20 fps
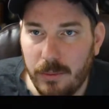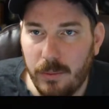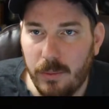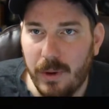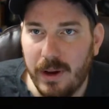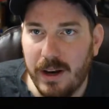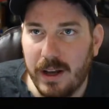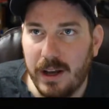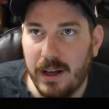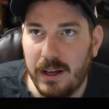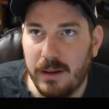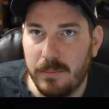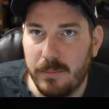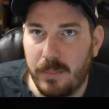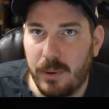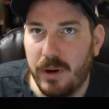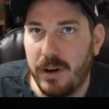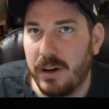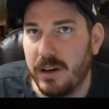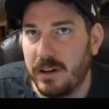when I
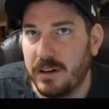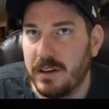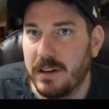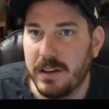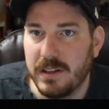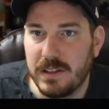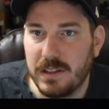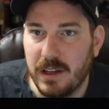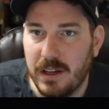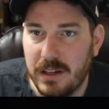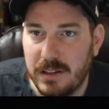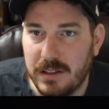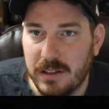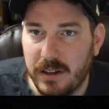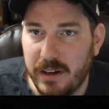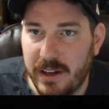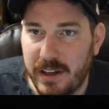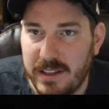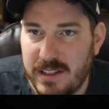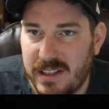put it into the
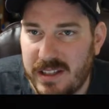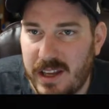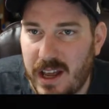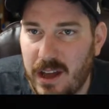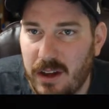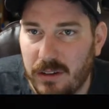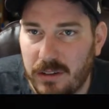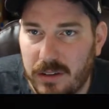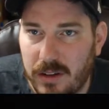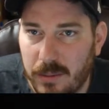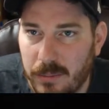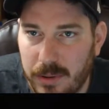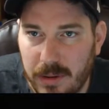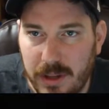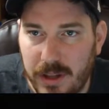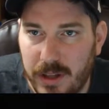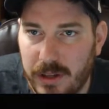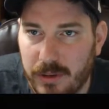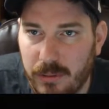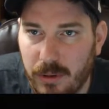slicer, it scaled
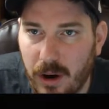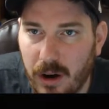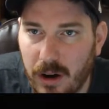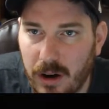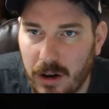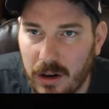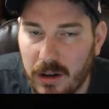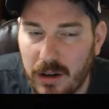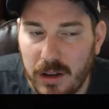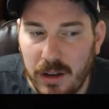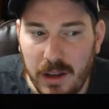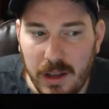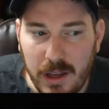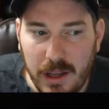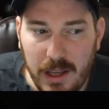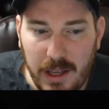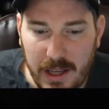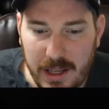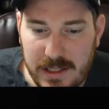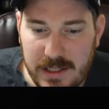completely wrong.
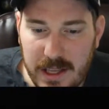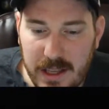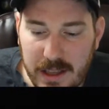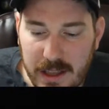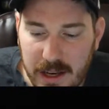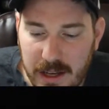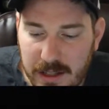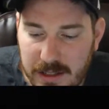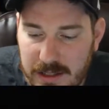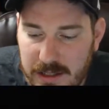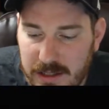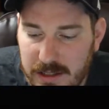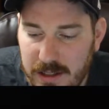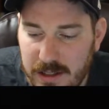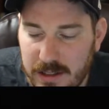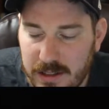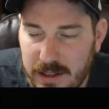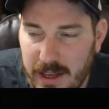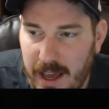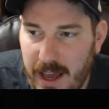It said that it
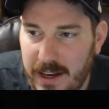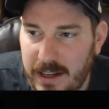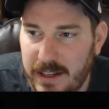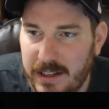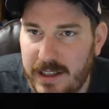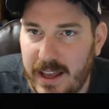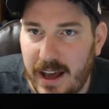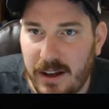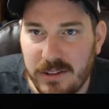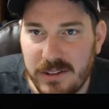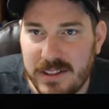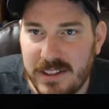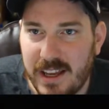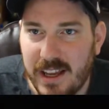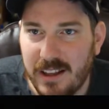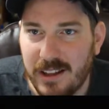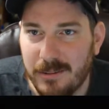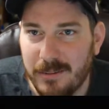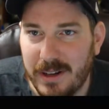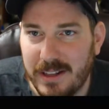had to
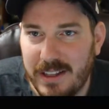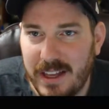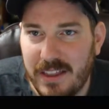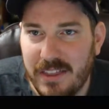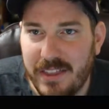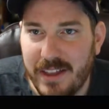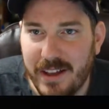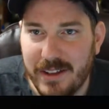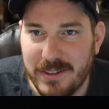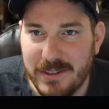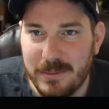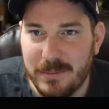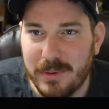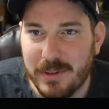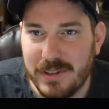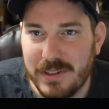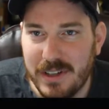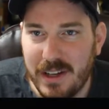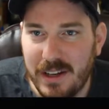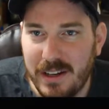downscale it by
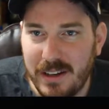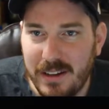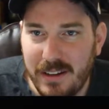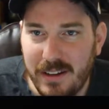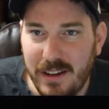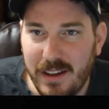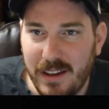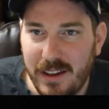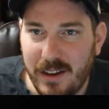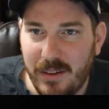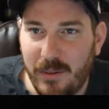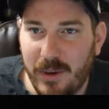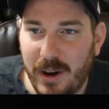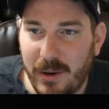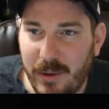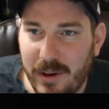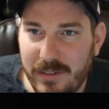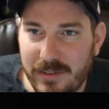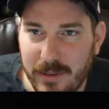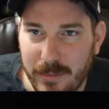10,000% when I
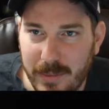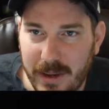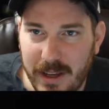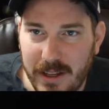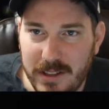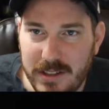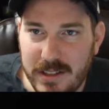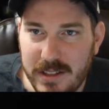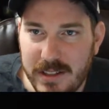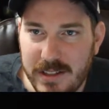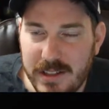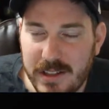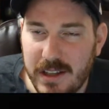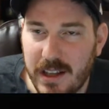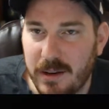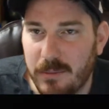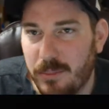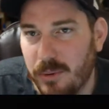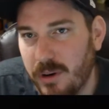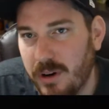went from inches and
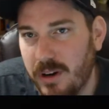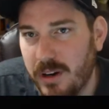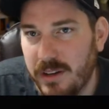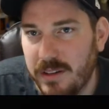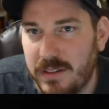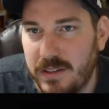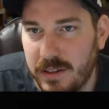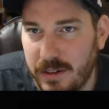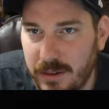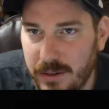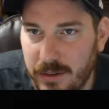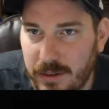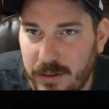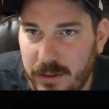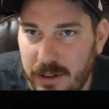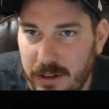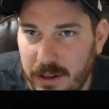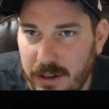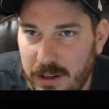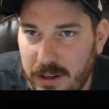then put it into
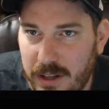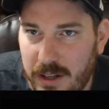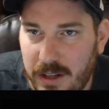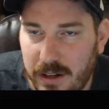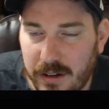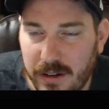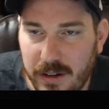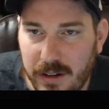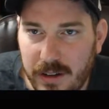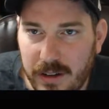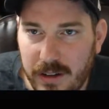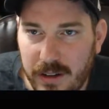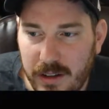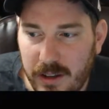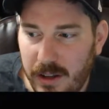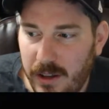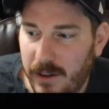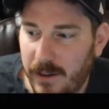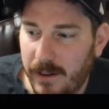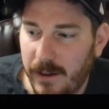Cura.
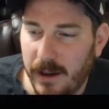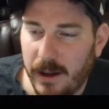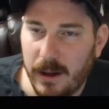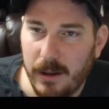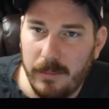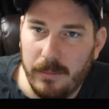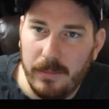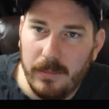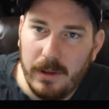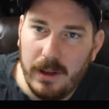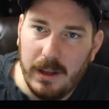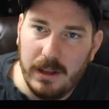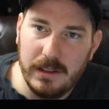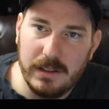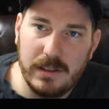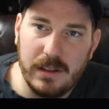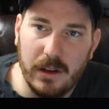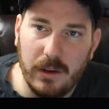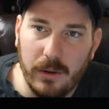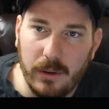
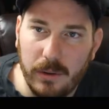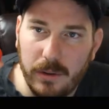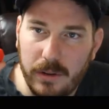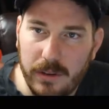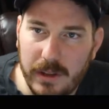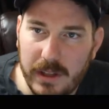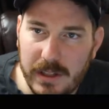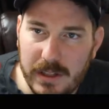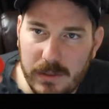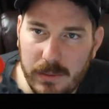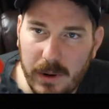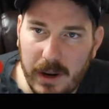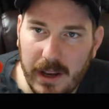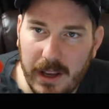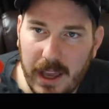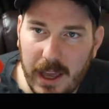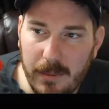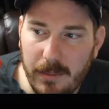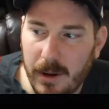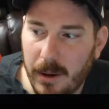And so this is what I
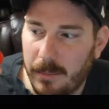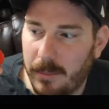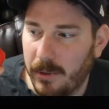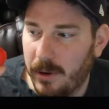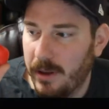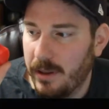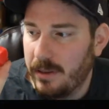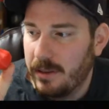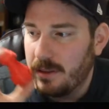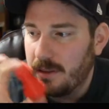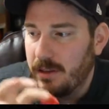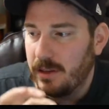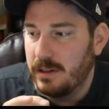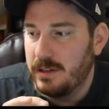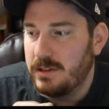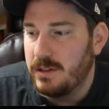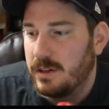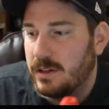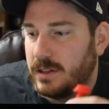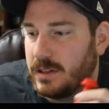came up with.
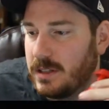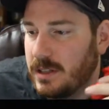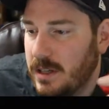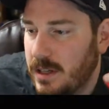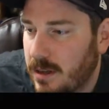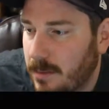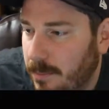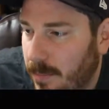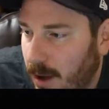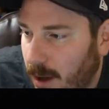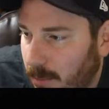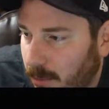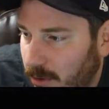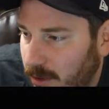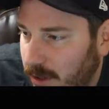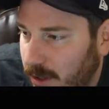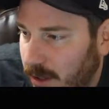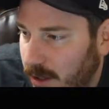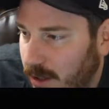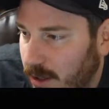As you can see, the
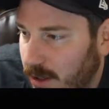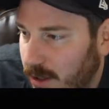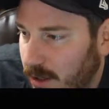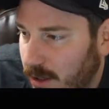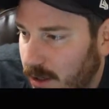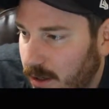pommel here,